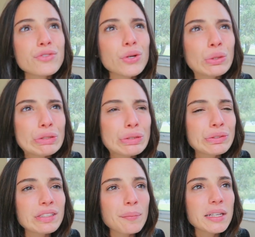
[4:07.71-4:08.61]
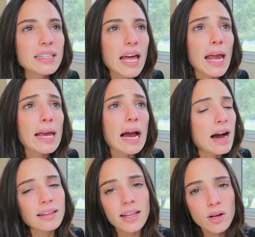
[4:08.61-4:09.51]
don't choose something like,
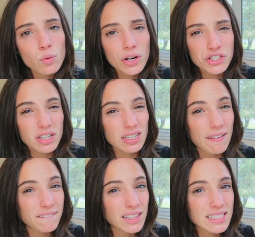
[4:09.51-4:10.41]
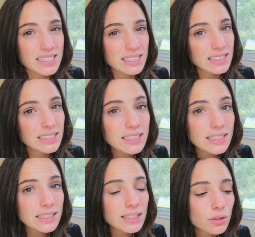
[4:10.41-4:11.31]
I like watching Netflix and
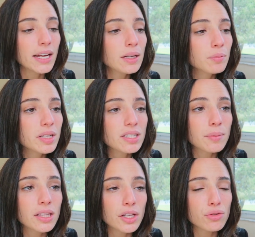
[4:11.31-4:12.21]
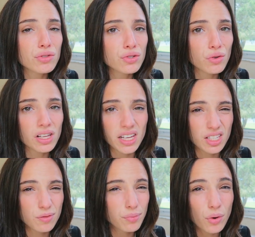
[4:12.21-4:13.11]
eating. It can be something that you enjoy, like
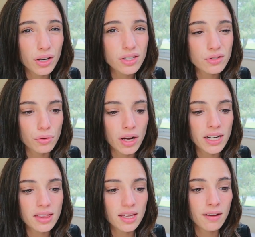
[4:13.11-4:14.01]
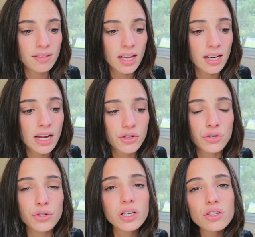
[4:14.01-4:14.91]
sports or anything of that nature.
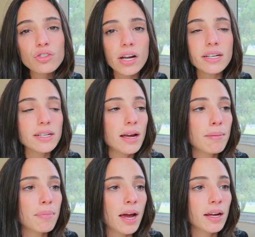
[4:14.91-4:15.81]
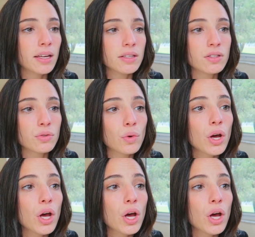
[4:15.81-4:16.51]
You can try and tie it back into